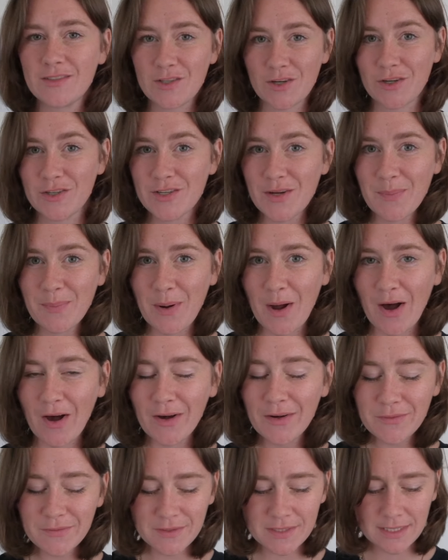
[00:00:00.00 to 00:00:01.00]
turned up
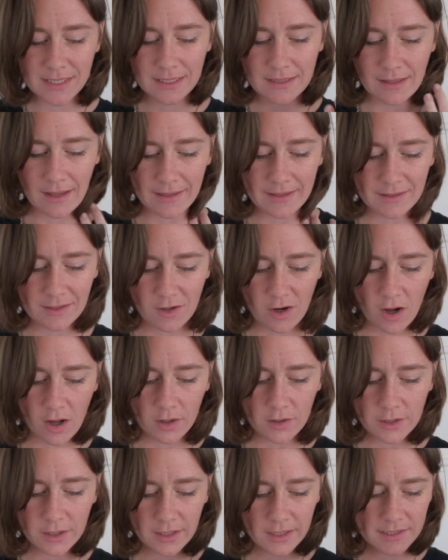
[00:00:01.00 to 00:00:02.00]
cuffs and like the
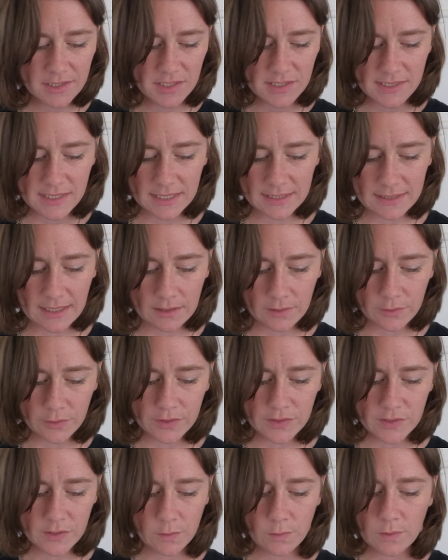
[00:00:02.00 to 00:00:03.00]
collar. I just think that looks so